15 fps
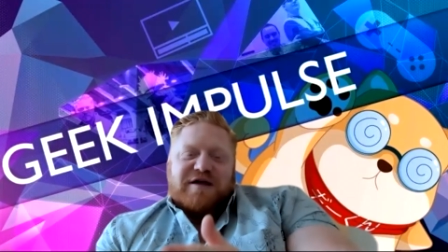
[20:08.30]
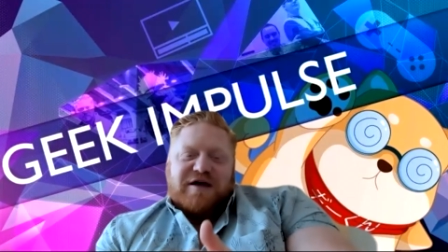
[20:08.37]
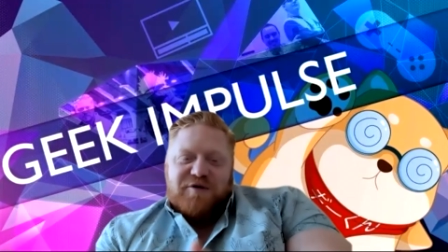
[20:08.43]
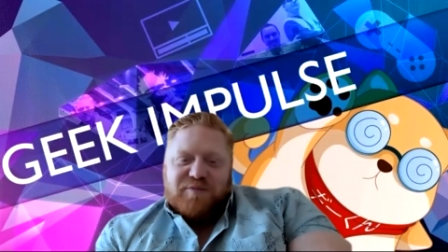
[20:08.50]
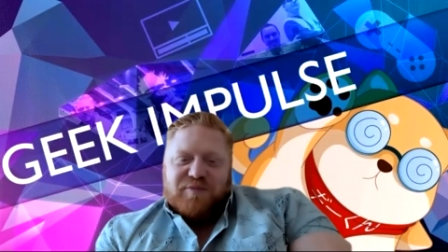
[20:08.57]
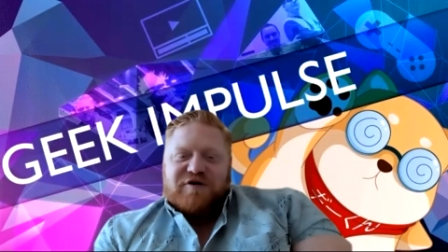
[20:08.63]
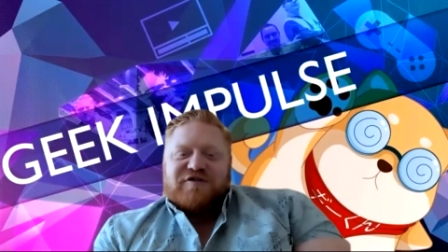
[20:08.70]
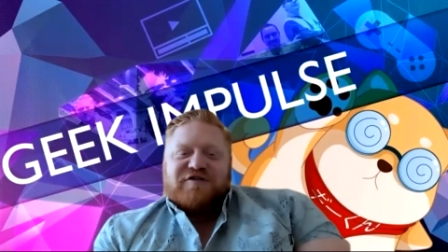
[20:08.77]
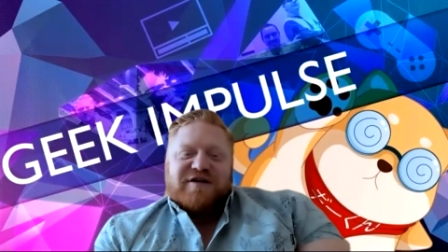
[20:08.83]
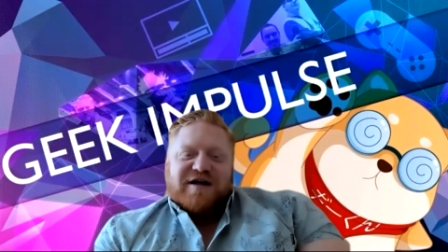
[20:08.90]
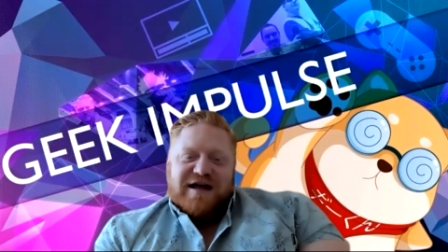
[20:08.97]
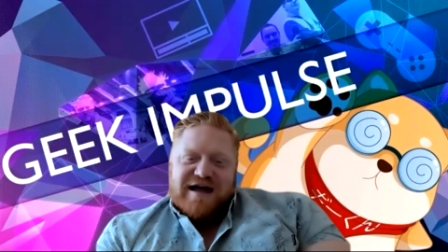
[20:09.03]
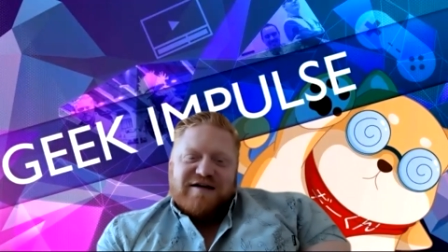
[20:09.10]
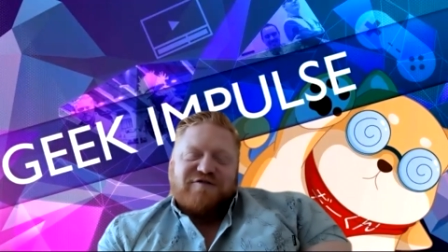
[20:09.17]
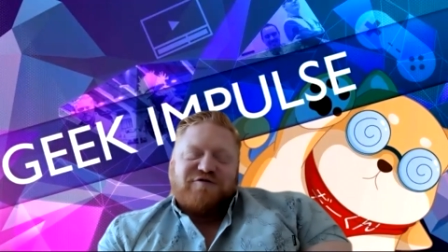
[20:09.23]
the other question
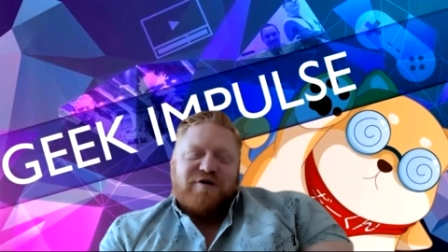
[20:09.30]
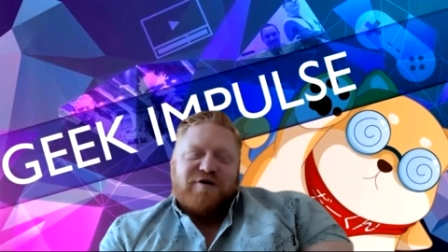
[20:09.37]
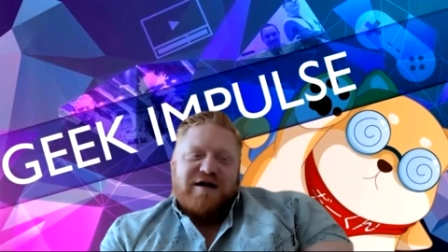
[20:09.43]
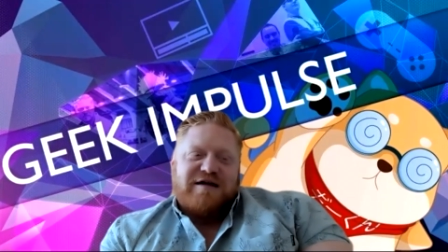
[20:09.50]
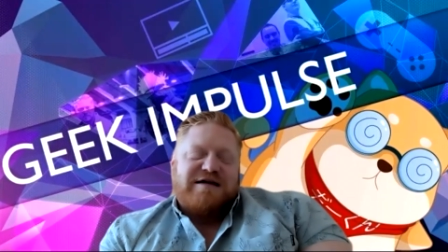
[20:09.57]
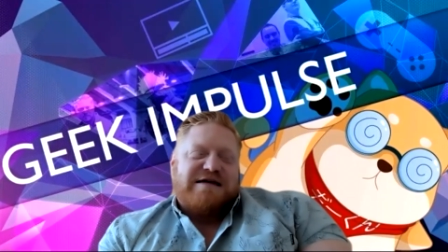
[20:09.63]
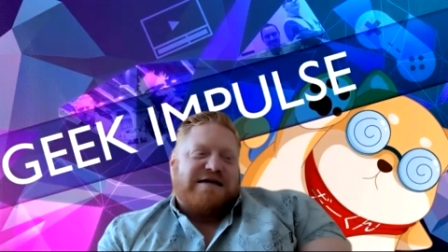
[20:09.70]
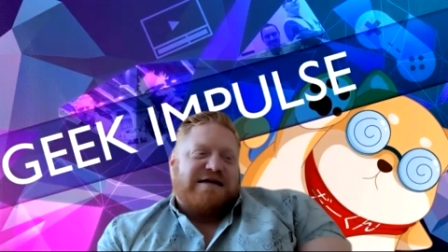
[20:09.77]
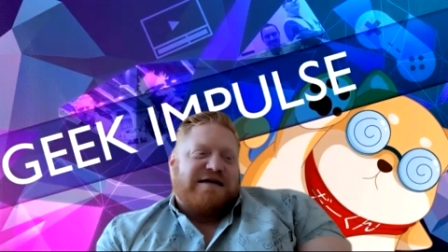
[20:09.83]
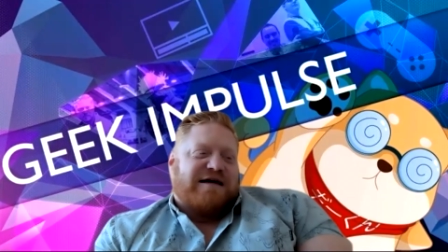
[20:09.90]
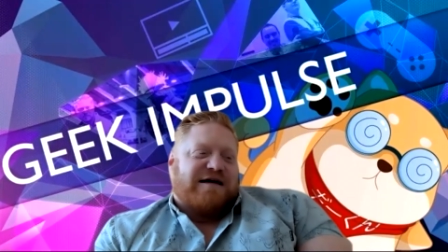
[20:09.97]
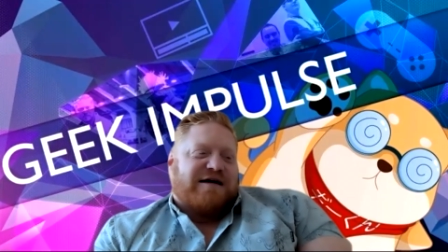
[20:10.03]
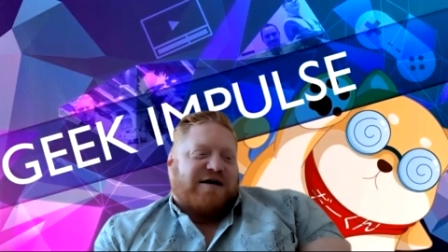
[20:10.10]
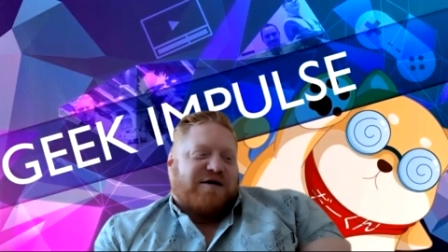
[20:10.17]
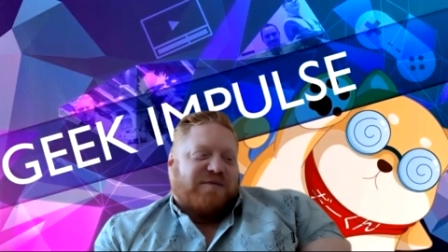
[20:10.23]
I asked, right?
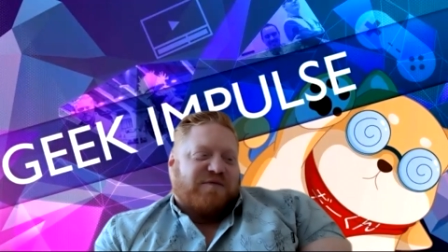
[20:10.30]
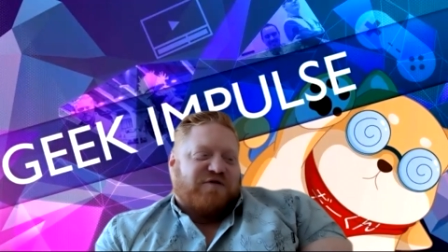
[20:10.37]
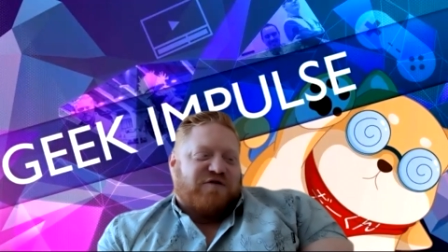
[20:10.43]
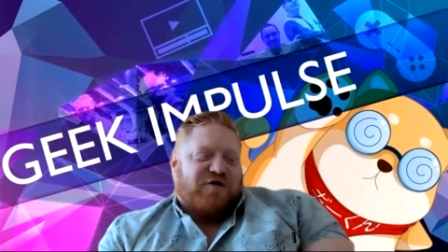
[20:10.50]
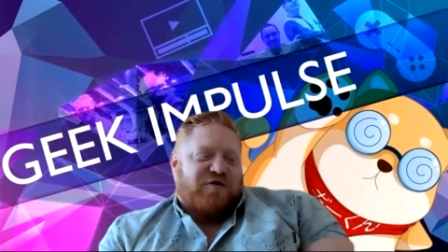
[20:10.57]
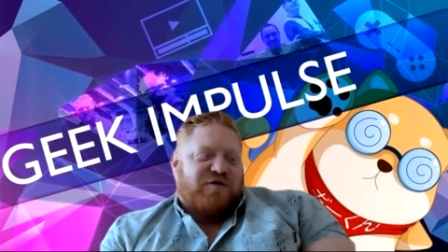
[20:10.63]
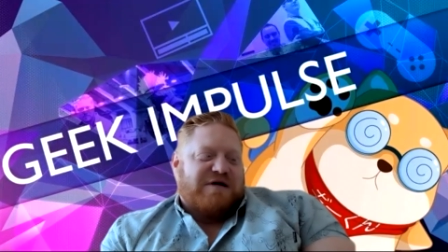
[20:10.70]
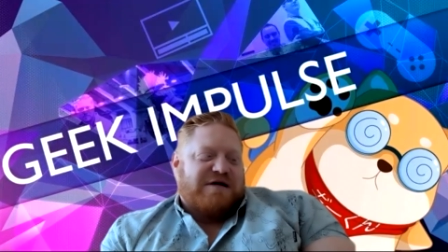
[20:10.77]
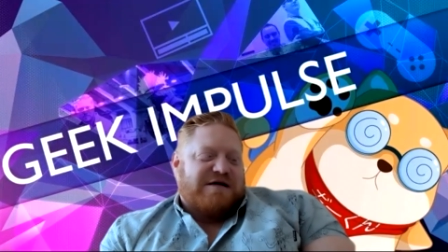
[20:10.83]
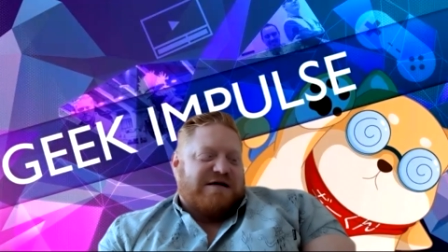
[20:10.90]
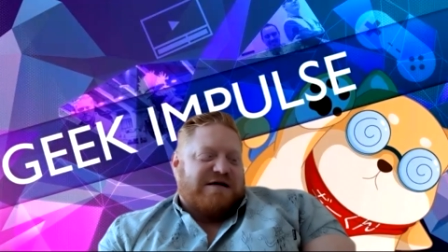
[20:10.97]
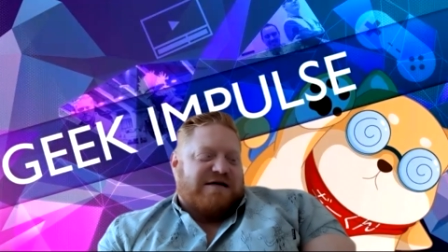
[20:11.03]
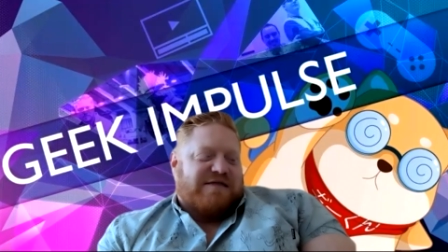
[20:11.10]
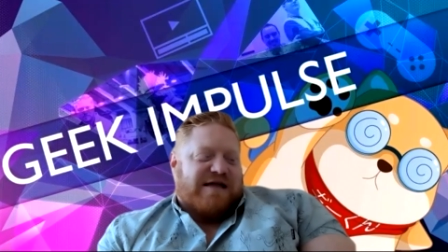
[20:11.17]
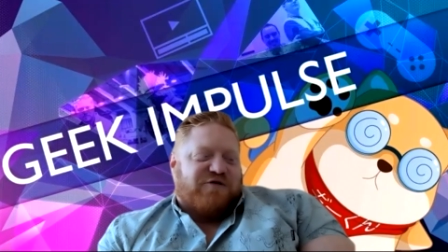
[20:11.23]
So
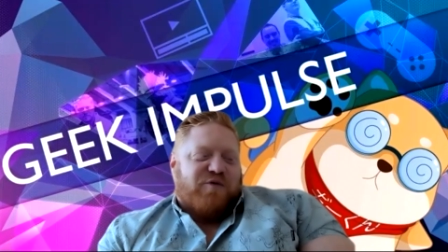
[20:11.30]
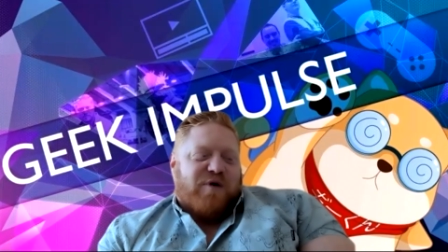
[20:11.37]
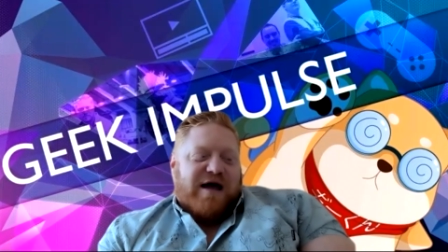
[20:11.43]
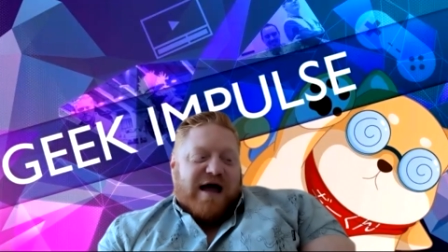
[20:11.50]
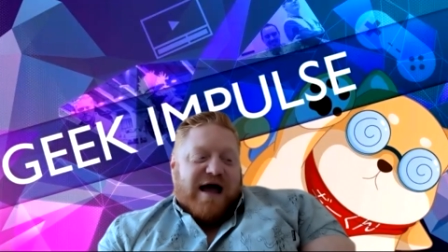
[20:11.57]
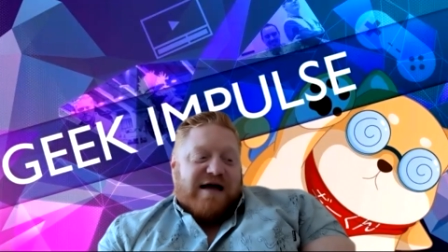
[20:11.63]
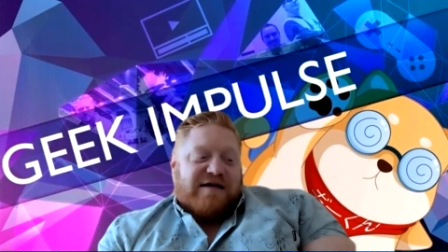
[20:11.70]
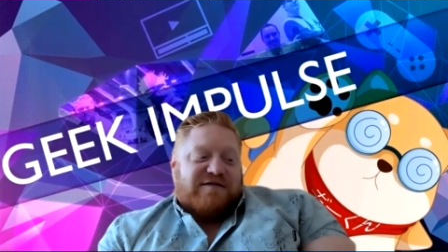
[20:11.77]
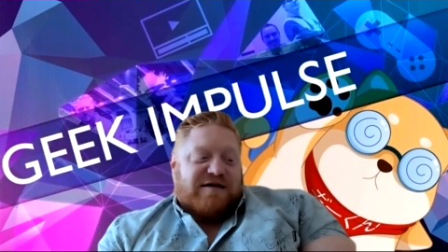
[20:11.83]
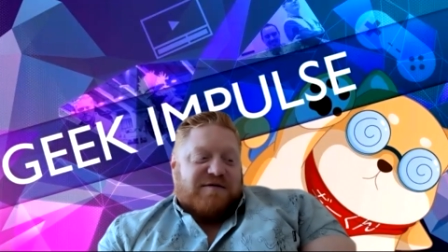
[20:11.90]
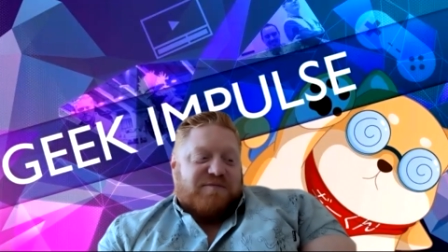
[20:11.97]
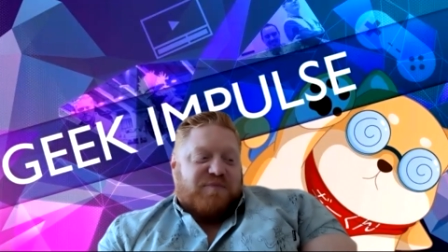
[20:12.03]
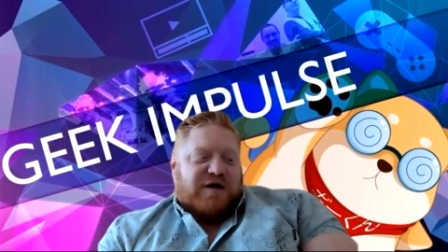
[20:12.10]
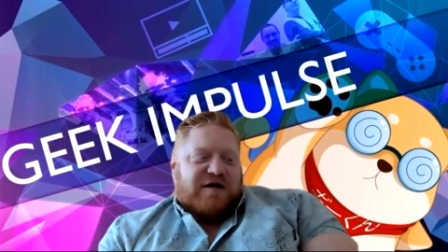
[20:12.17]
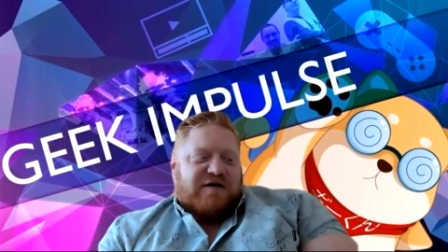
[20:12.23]
that's why I ask it,
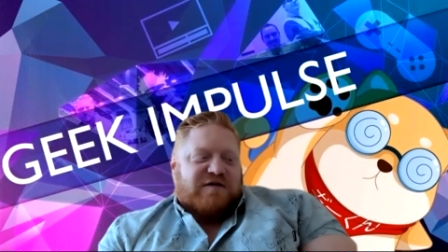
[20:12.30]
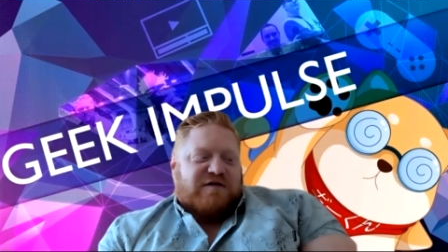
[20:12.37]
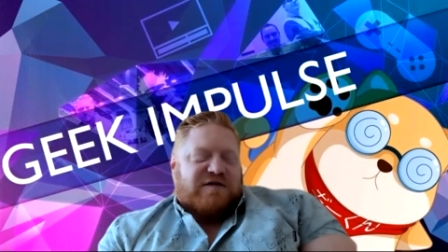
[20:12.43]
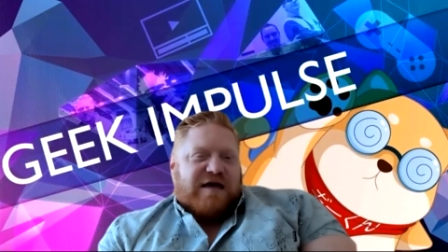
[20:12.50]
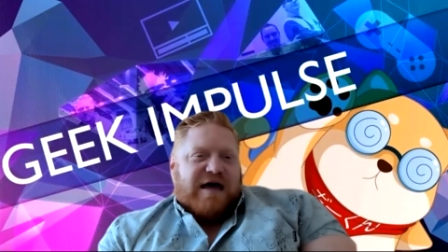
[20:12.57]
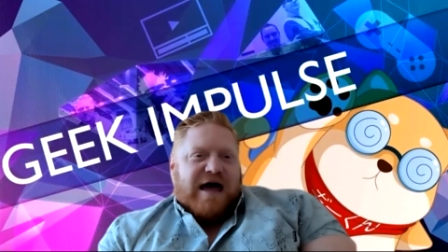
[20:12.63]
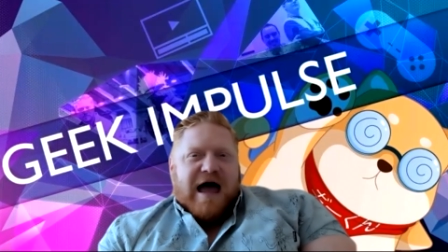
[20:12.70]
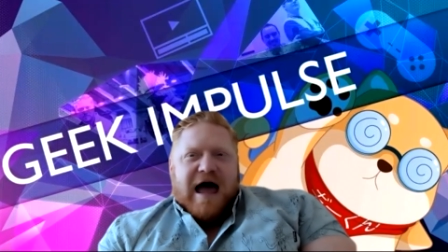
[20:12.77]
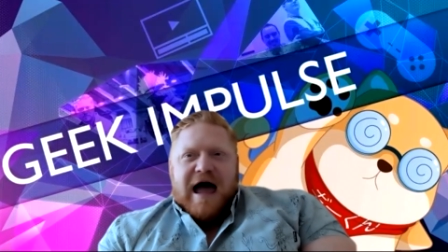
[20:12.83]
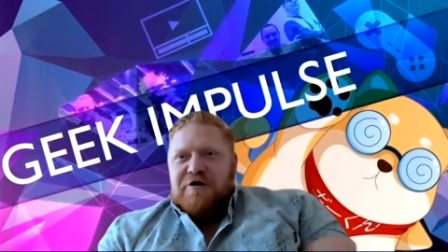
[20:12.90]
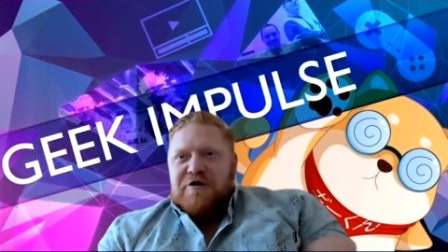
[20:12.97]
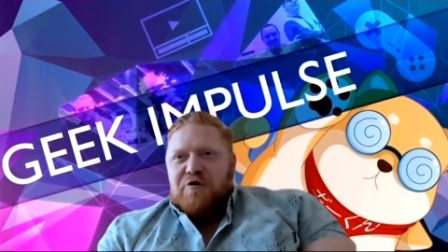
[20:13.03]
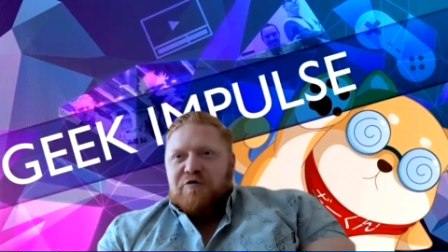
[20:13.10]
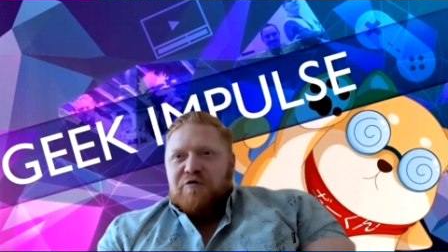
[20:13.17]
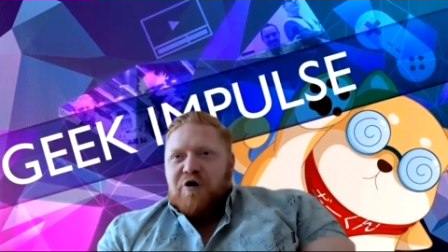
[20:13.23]
because I
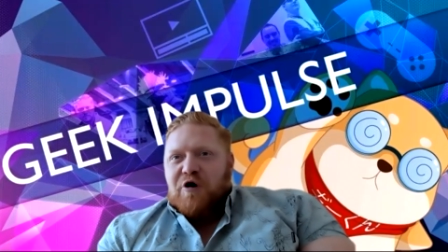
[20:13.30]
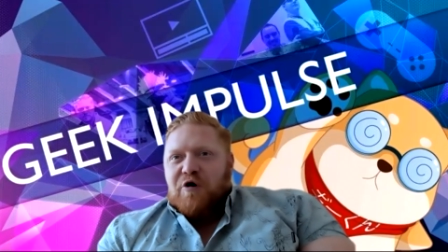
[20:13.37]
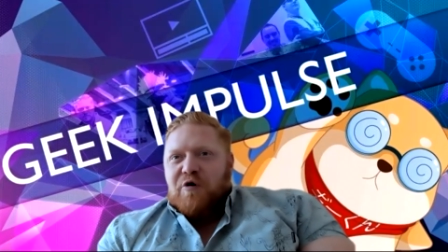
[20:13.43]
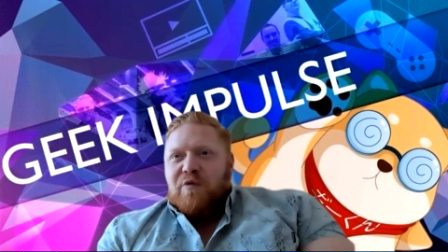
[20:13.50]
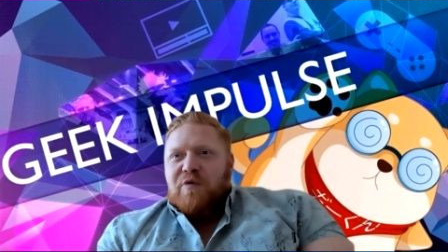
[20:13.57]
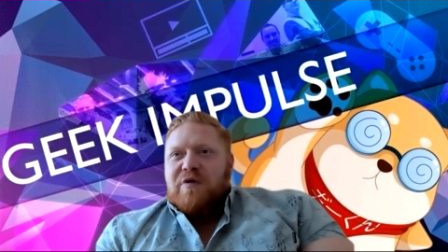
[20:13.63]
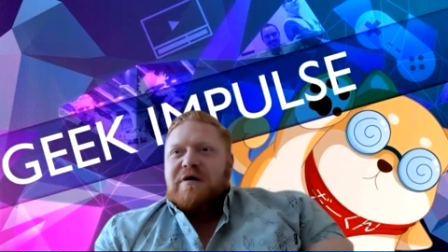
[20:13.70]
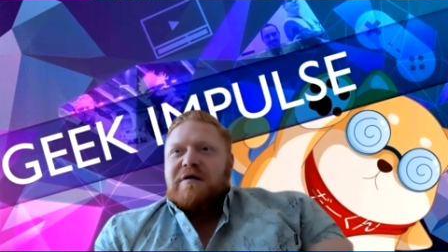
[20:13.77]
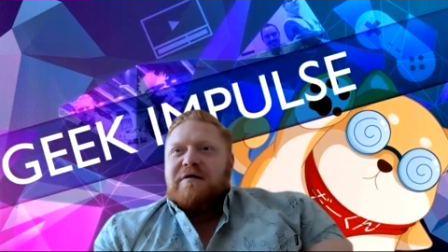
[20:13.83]
don't know